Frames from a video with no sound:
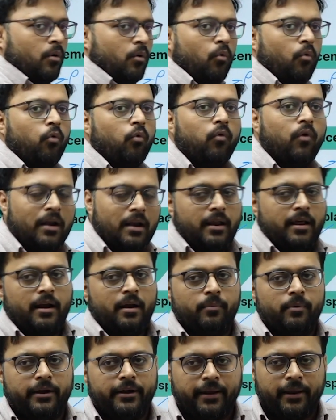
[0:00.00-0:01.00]

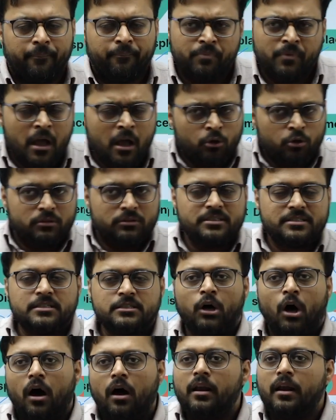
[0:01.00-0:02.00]
vulnerability. So this is
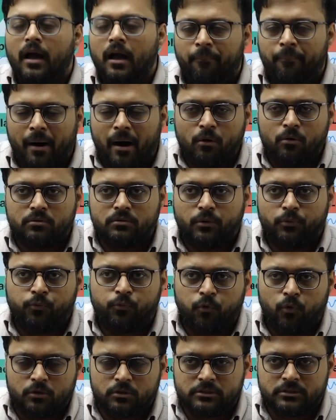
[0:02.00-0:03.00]
all about the
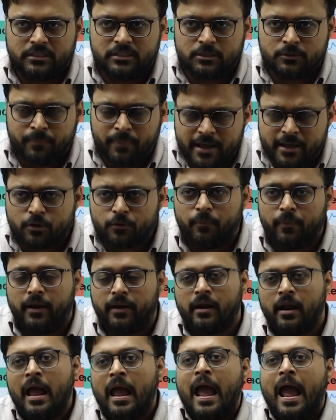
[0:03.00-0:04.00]
forced
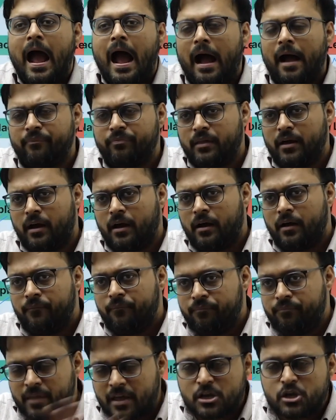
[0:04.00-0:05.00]
displacement. And the
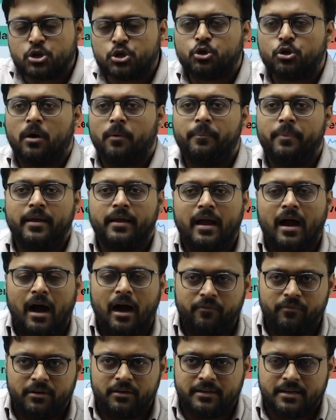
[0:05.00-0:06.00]
next topic I
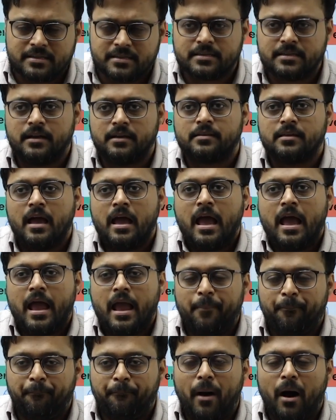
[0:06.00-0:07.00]
will discuss
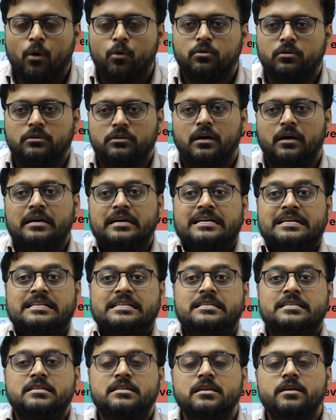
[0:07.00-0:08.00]
about the
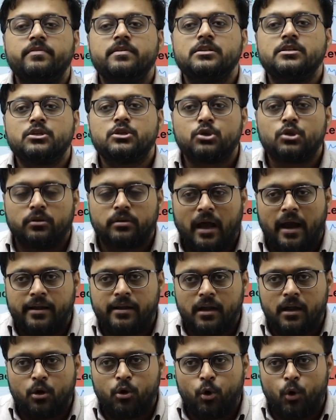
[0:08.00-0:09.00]
civil
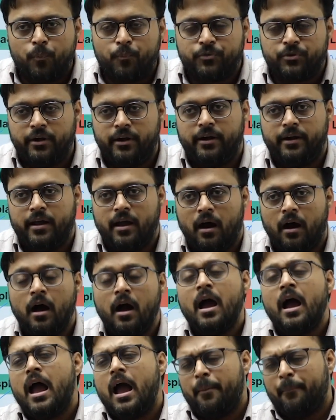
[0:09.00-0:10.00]
society groups in India,
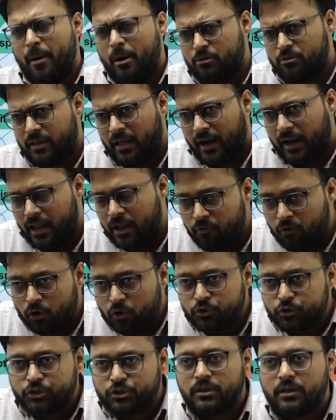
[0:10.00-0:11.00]
about their
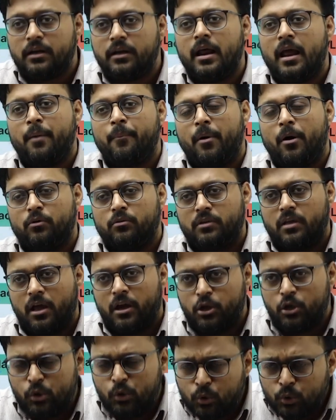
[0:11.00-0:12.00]
evolution, about their
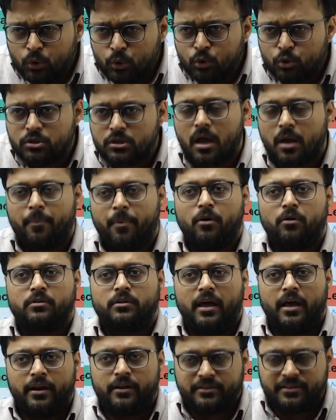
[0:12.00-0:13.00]
use, about
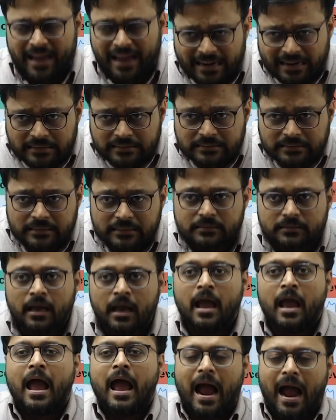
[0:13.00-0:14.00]
their challenges,
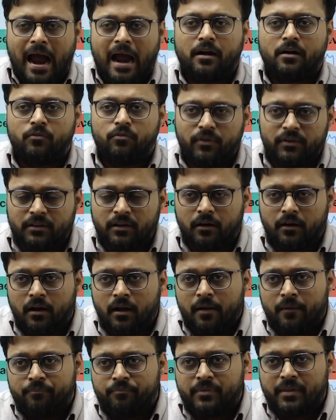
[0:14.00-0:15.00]
and whether
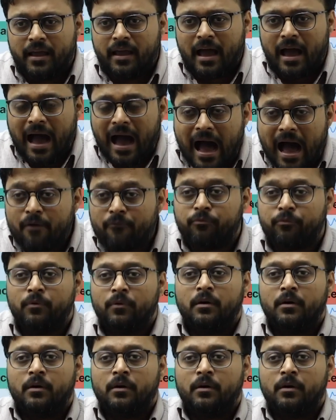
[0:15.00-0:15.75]
they have